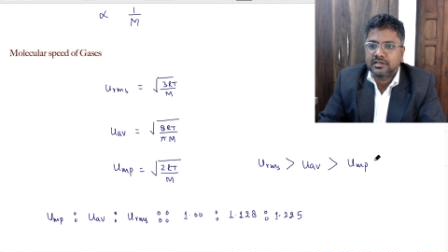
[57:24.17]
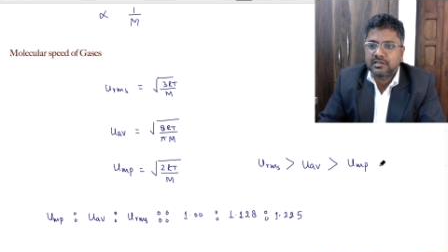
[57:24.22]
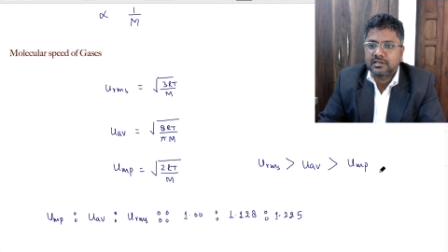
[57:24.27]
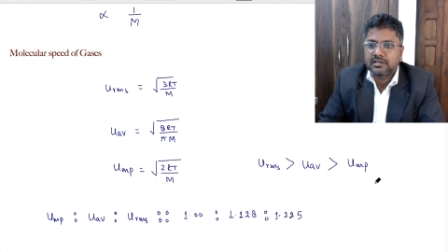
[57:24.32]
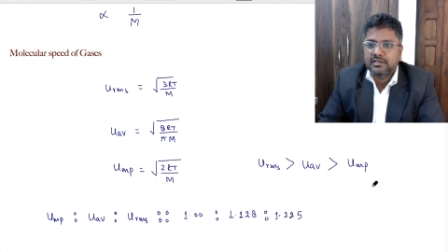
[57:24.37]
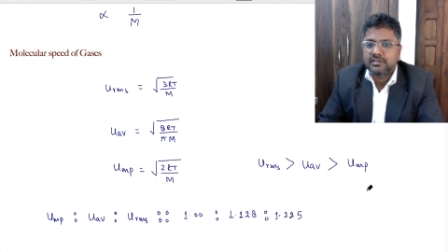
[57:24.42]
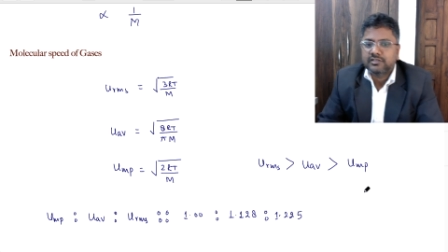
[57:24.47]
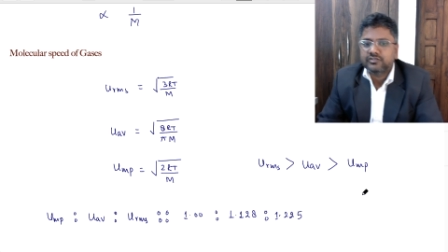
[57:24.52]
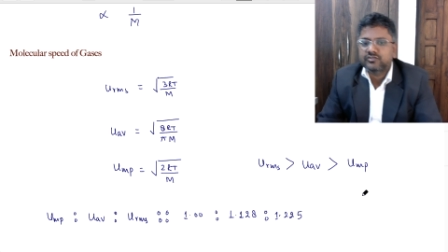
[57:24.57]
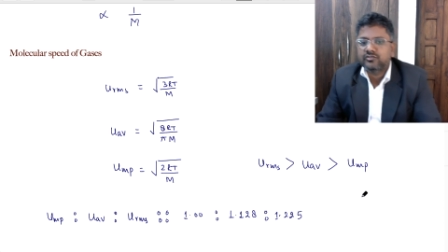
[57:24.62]

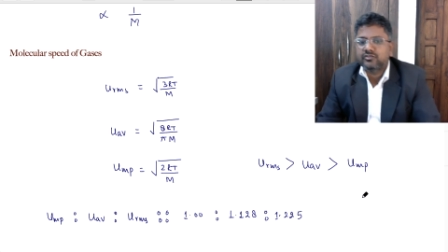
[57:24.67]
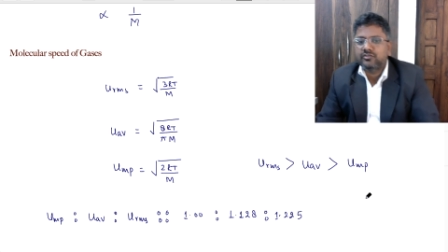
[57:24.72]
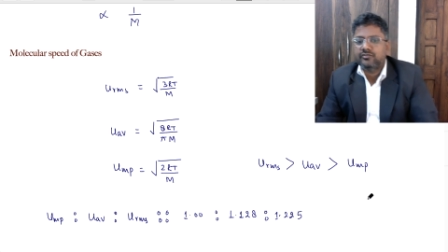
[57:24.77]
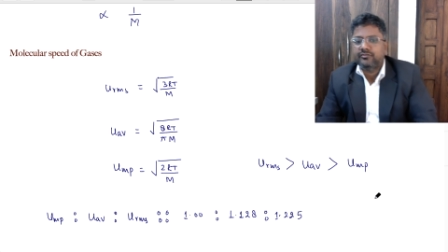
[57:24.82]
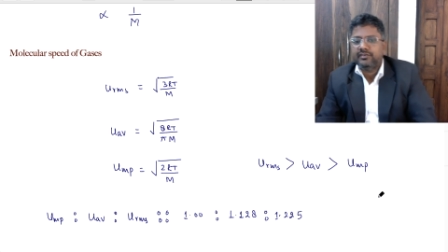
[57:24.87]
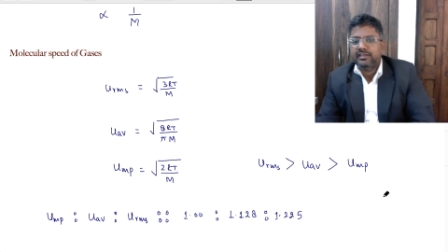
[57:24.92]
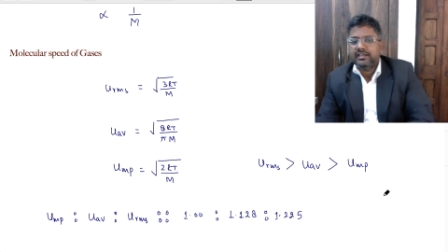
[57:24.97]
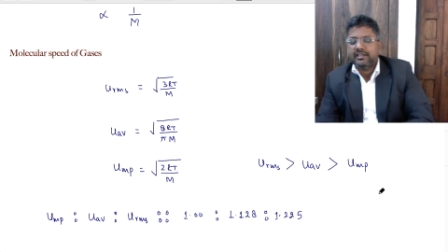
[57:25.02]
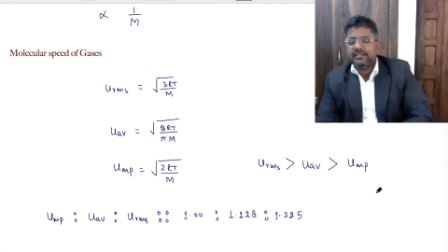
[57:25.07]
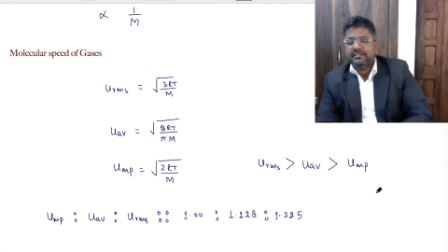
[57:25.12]
So we
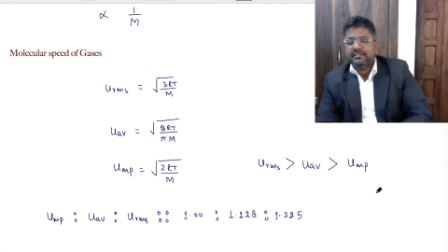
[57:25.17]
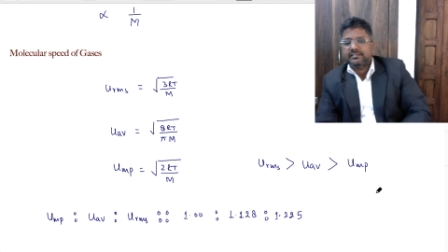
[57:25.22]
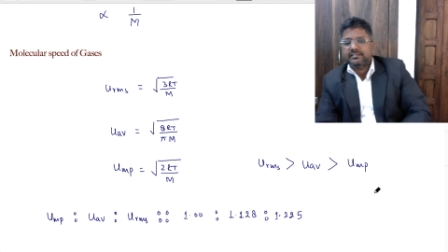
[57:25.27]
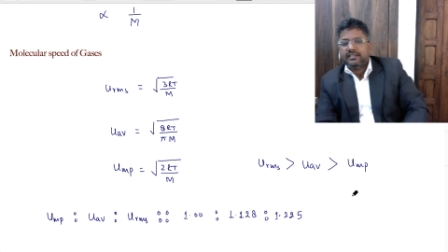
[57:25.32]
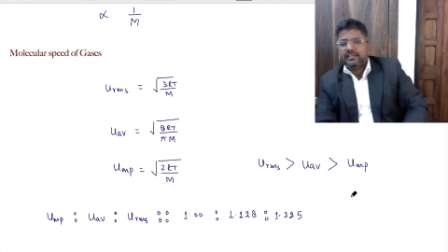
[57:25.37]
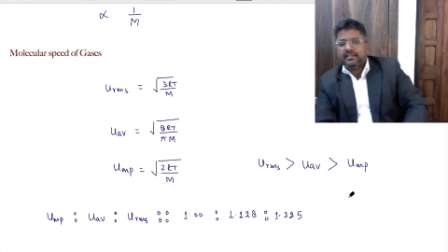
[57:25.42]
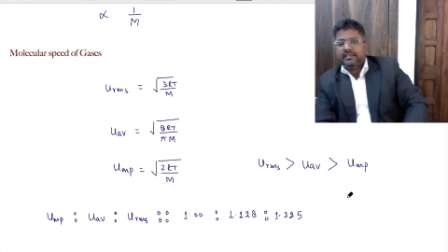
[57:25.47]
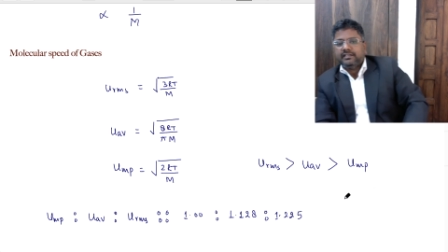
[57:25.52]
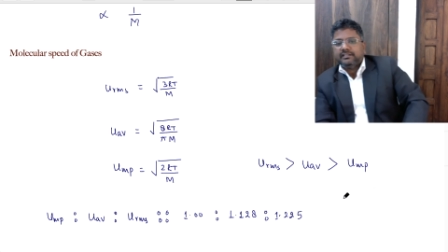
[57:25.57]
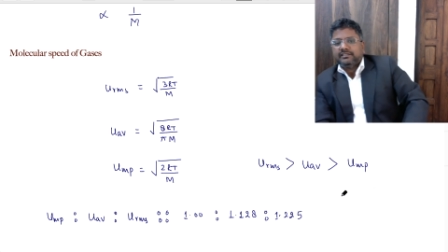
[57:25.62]
can
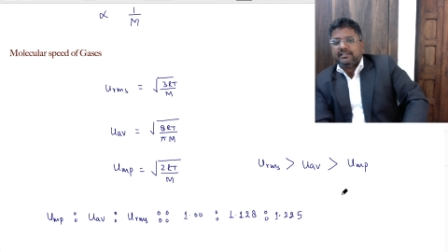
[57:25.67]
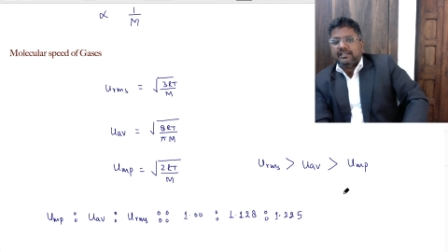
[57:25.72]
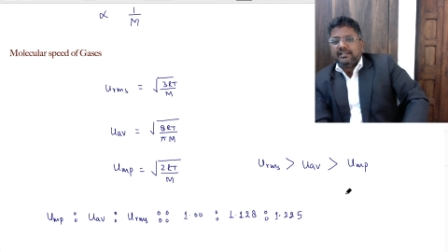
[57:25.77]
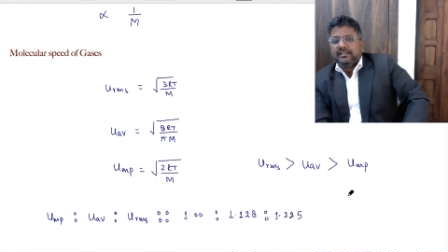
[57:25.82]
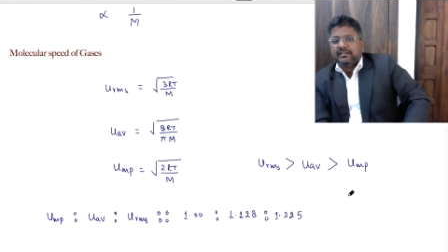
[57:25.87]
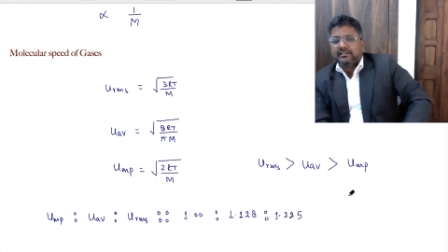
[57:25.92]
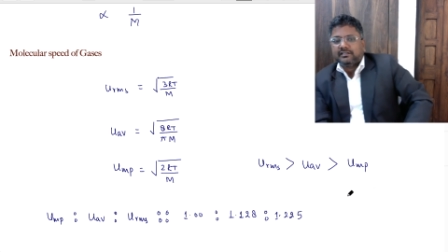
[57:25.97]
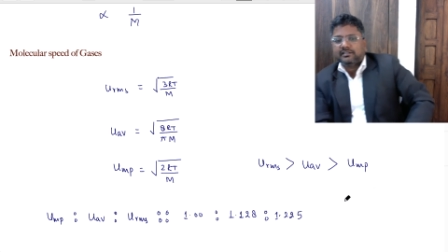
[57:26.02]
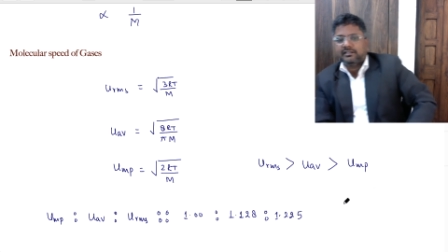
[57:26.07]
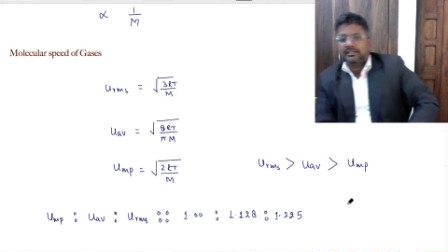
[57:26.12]
say
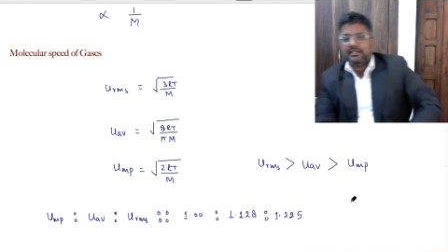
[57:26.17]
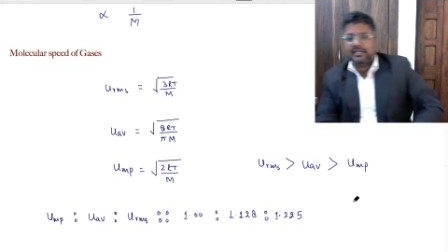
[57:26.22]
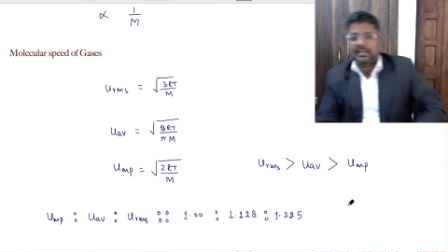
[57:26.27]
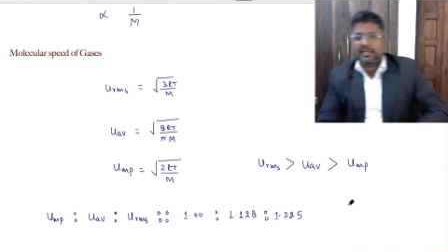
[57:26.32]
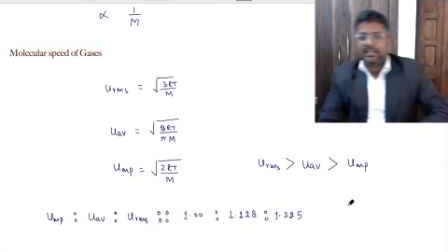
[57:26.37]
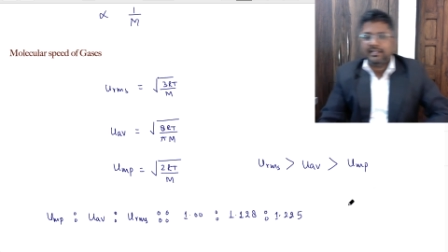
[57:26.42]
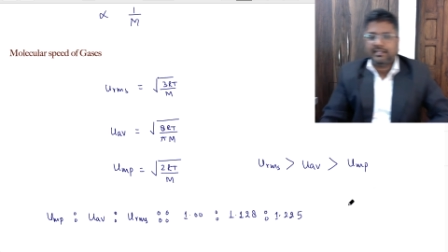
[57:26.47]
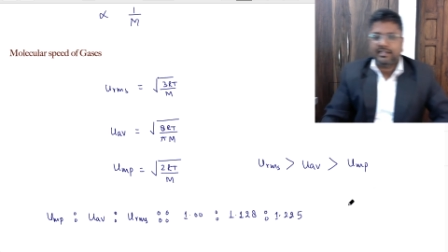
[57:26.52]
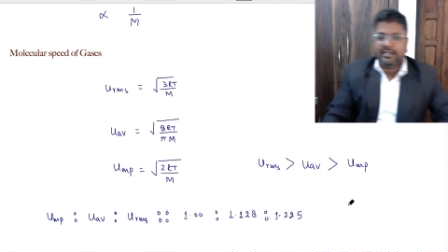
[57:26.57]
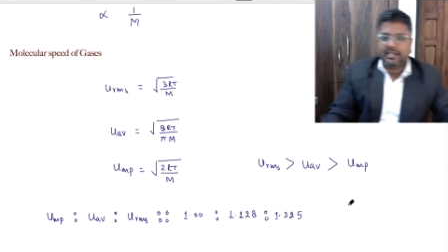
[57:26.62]
that
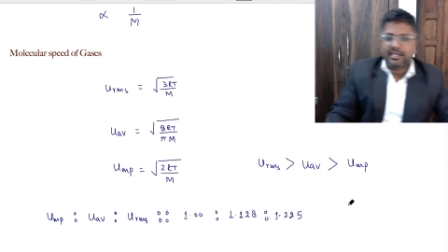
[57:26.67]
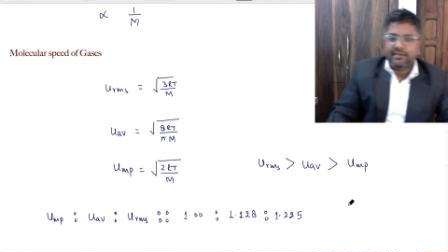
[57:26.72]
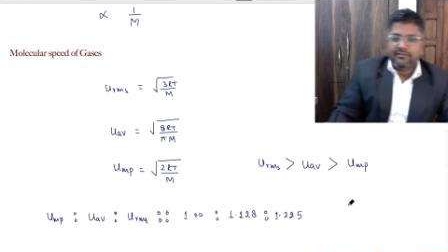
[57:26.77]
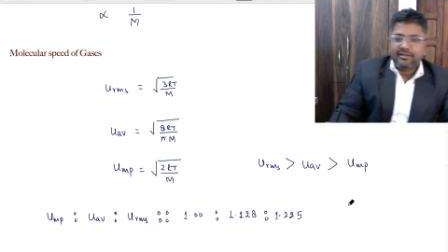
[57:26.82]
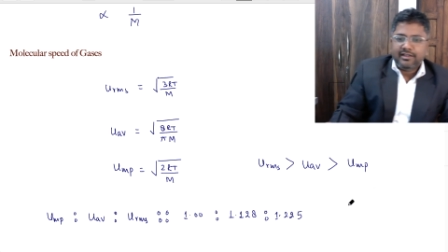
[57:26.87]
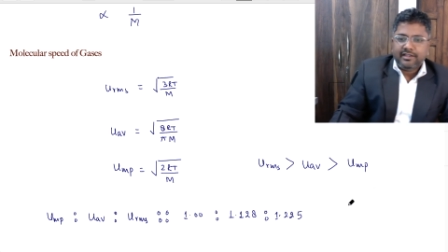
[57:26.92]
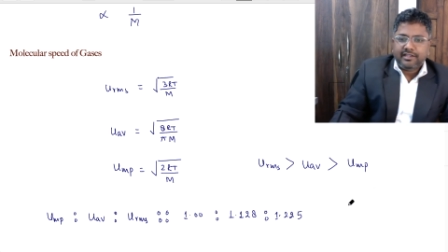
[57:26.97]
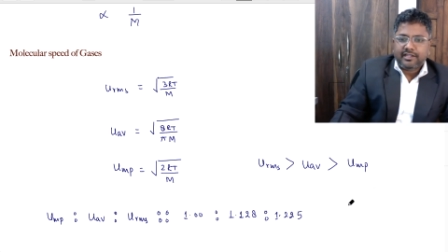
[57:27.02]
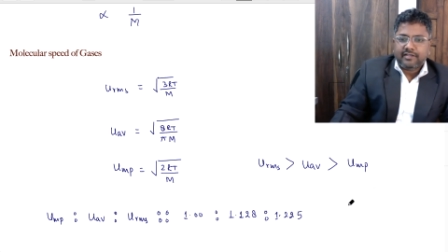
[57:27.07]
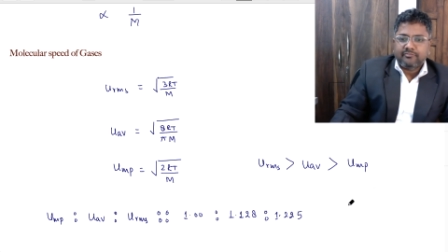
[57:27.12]
at a
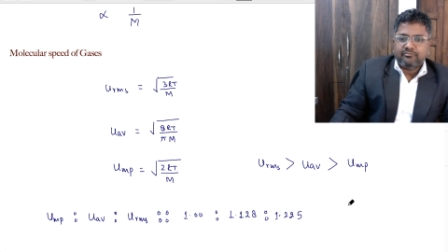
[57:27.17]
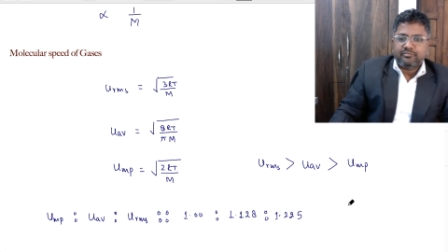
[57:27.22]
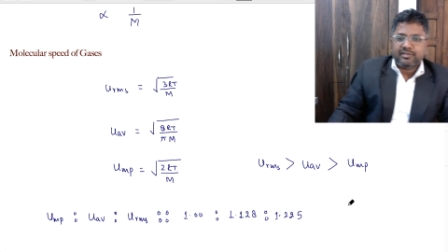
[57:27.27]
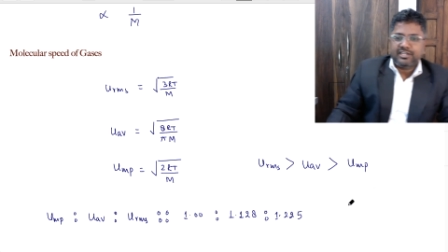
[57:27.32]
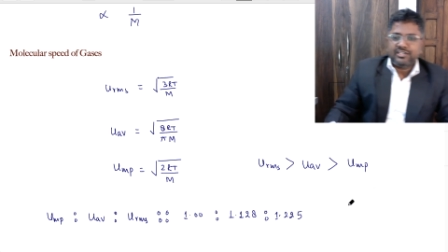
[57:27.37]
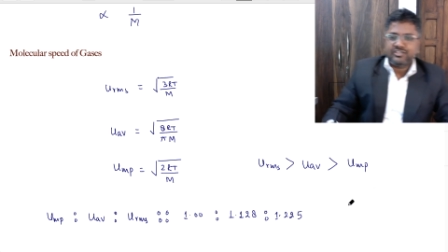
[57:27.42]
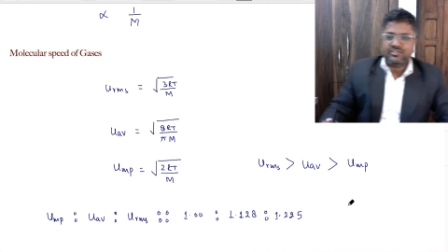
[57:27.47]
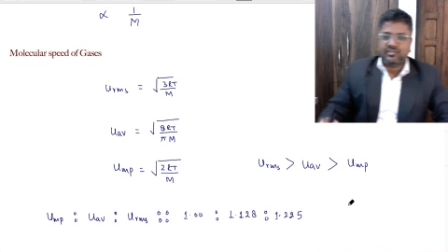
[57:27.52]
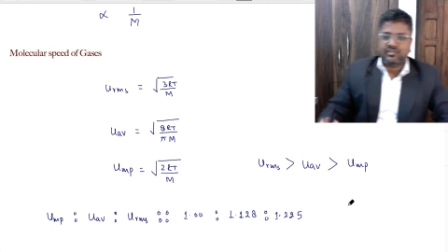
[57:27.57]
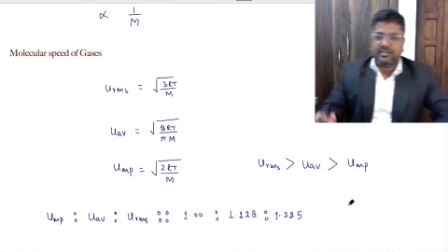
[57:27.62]
given
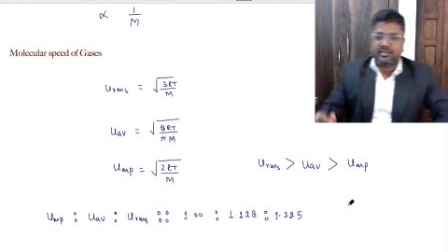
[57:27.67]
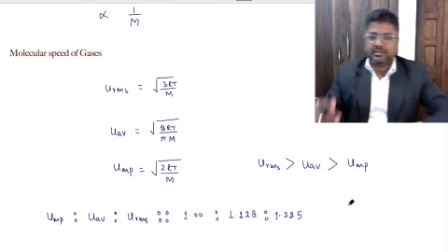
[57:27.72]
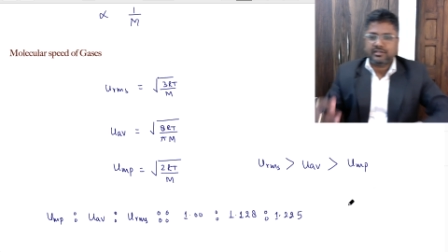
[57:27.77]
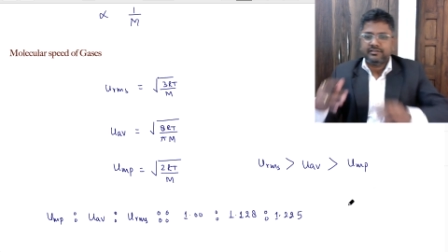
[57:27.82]
temperature